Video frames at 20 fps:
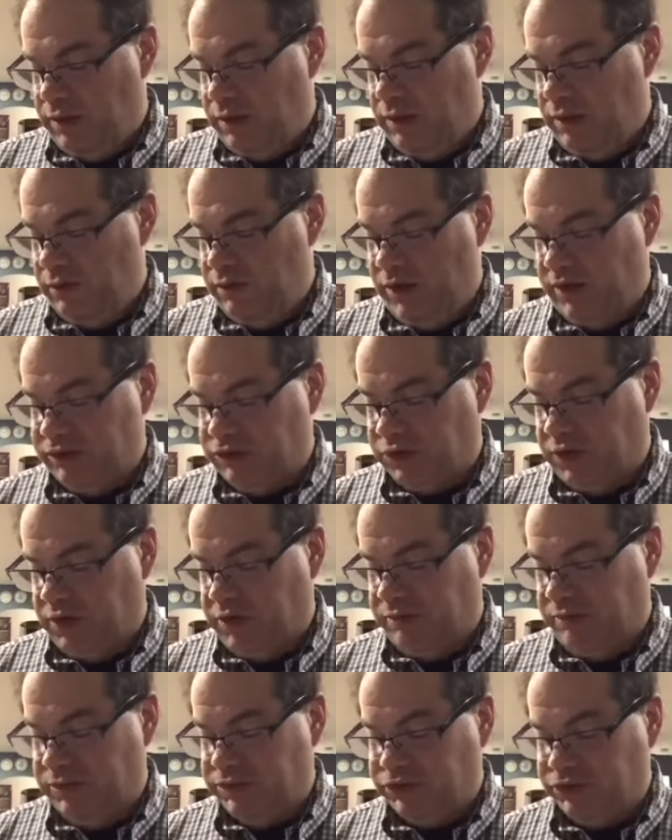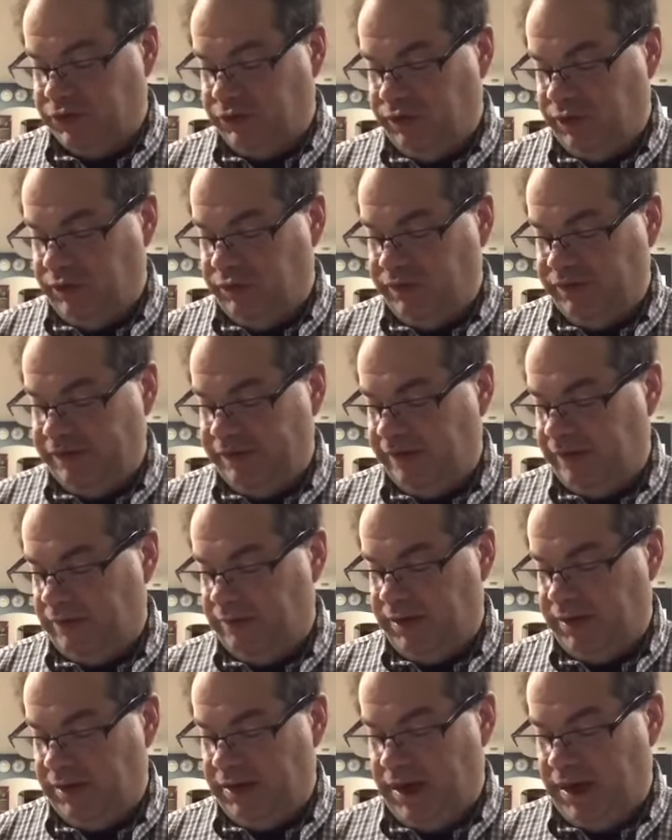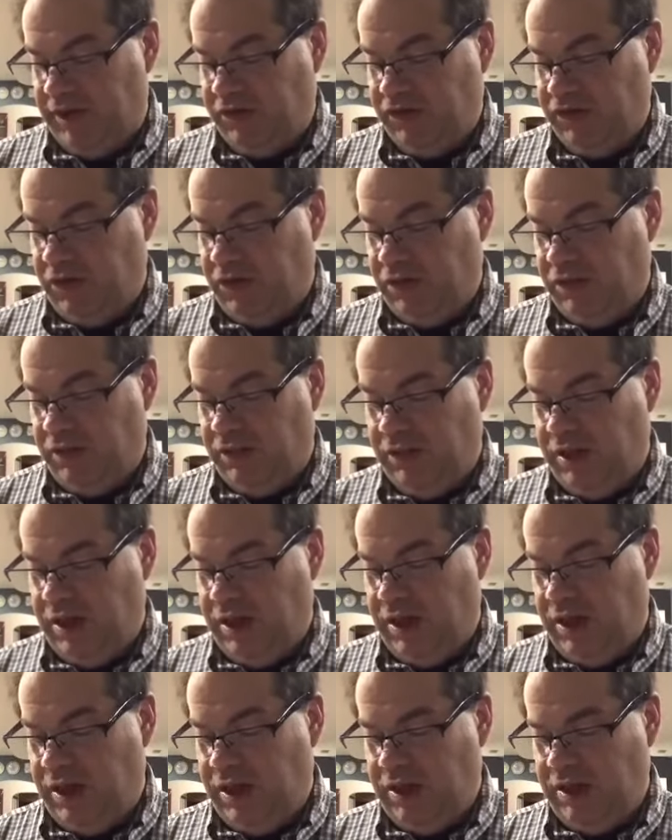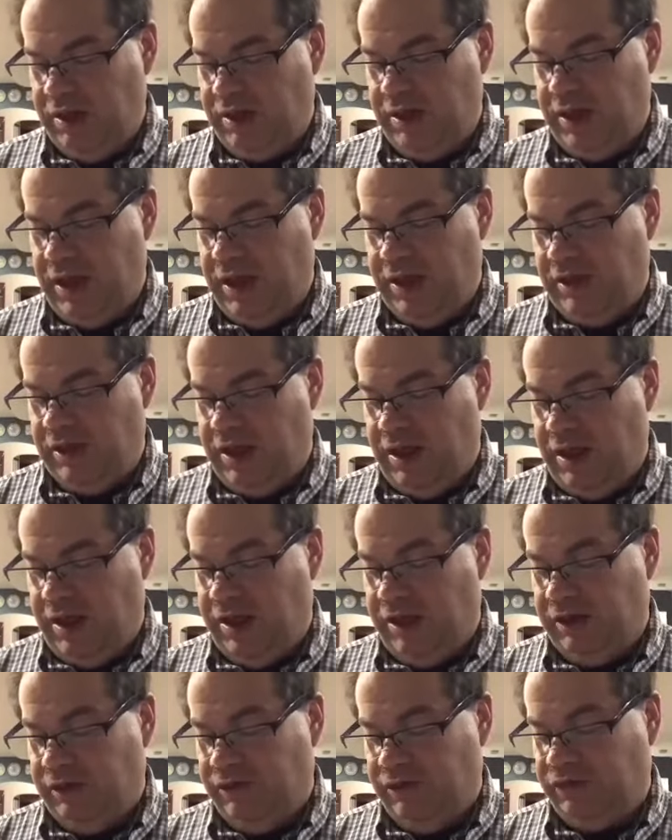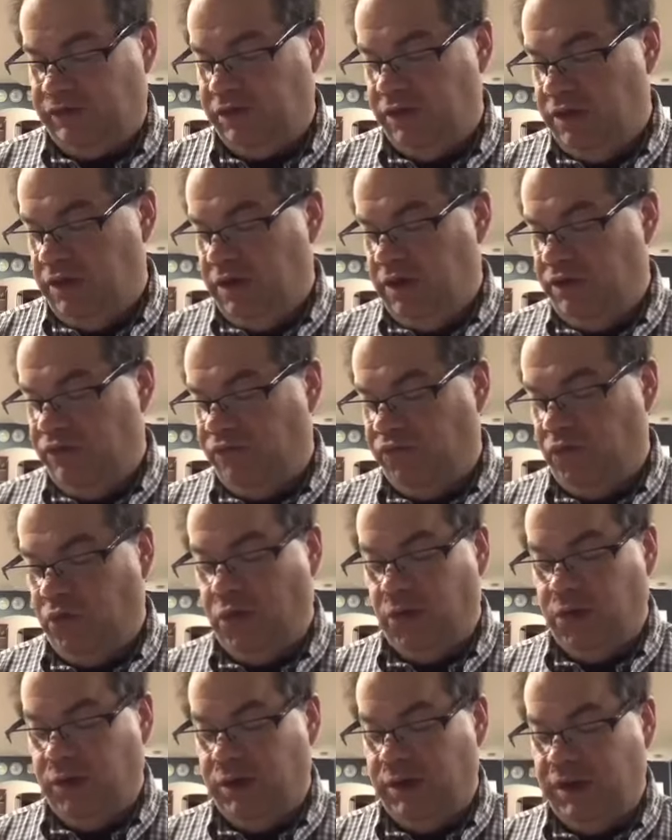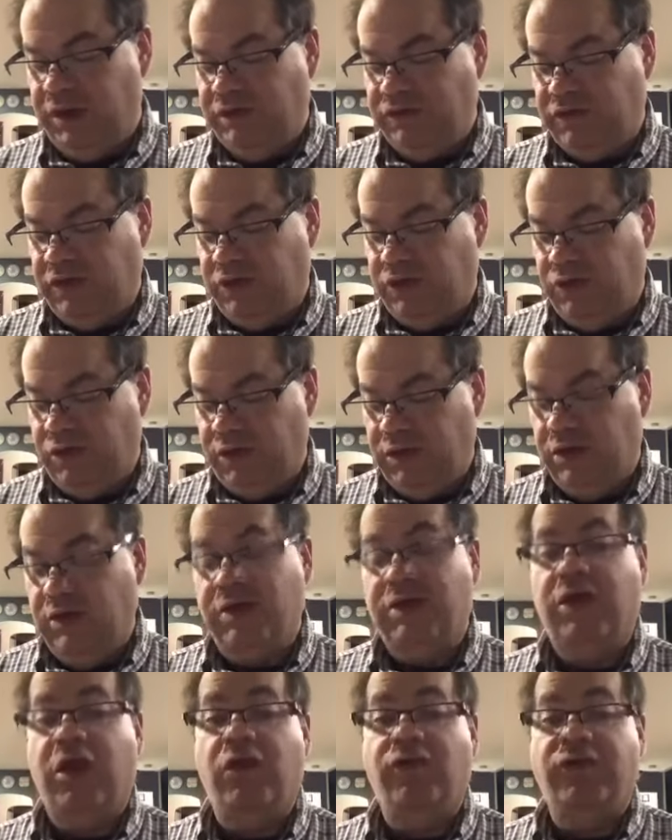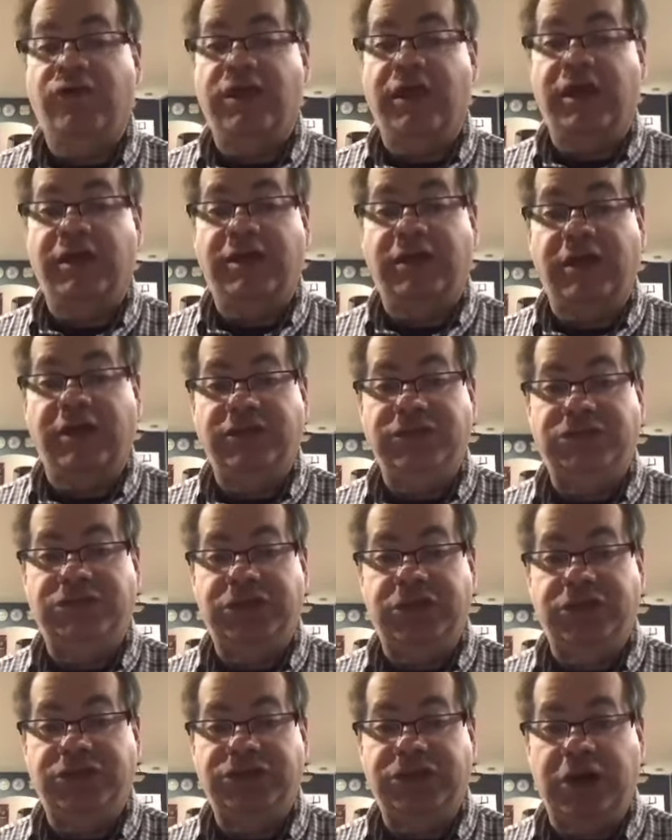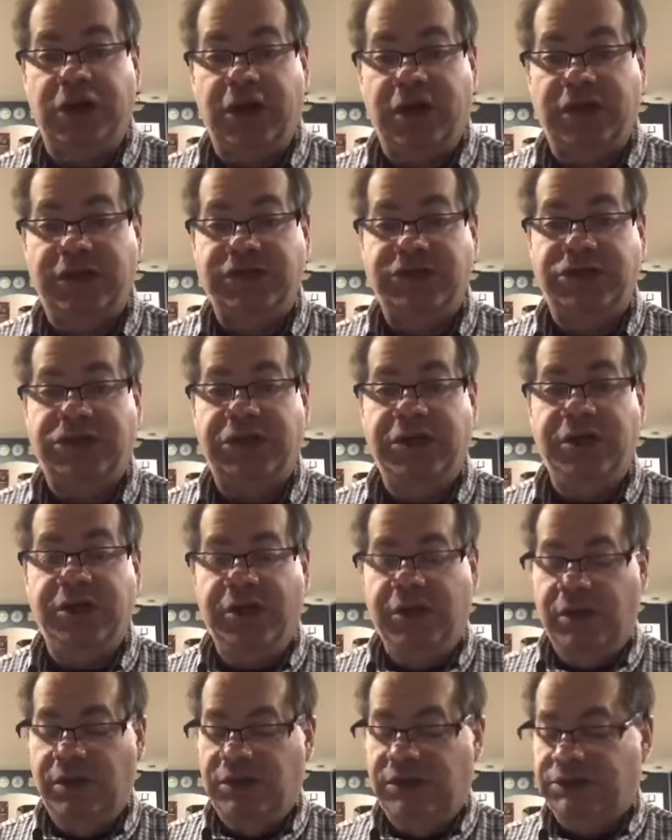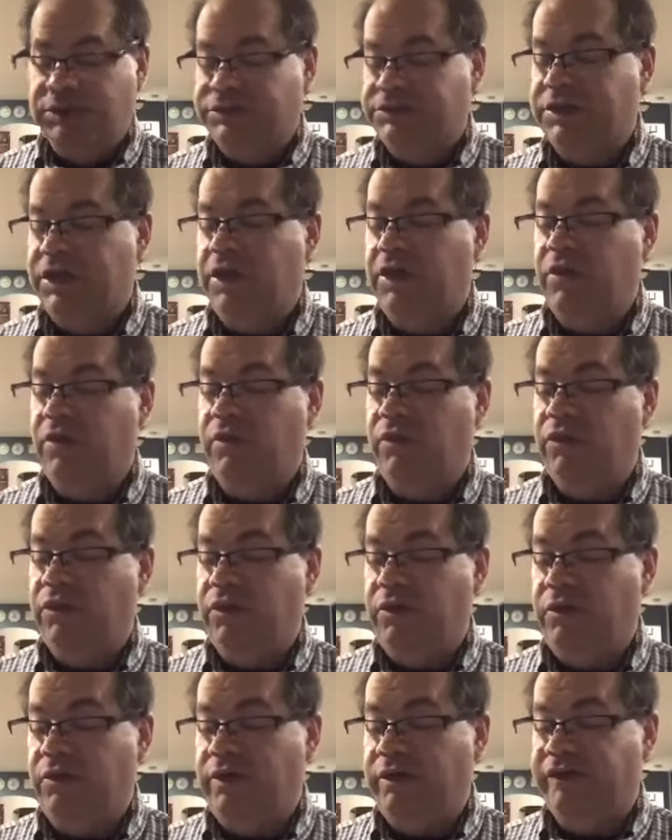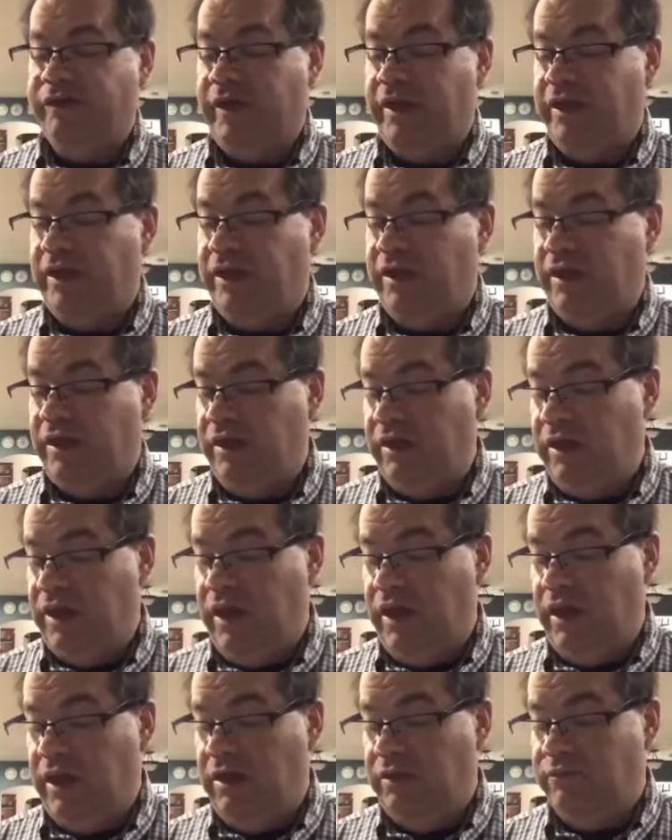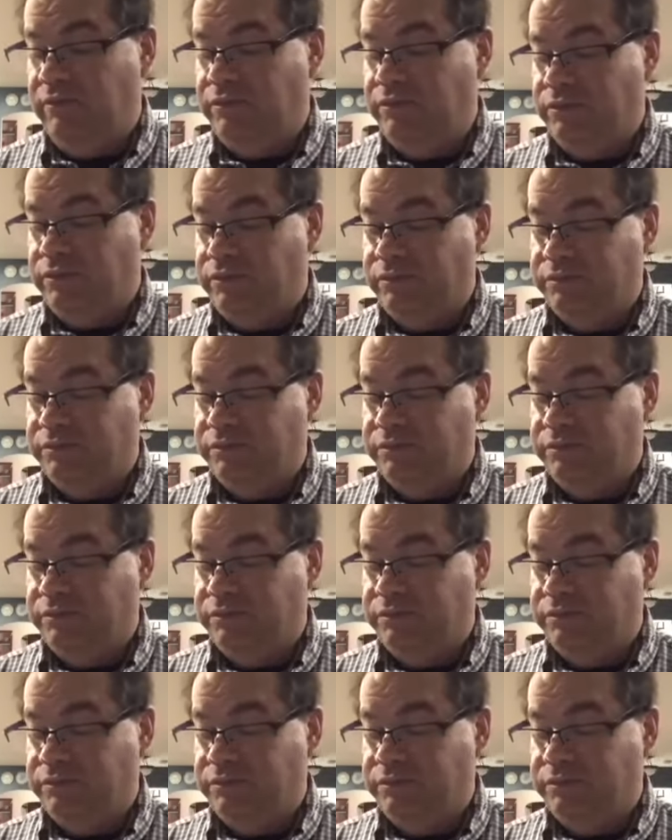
a restaurant in Missouri recently made national uh, headlines for instituting a COVID-19 surcharge. So there is a, um,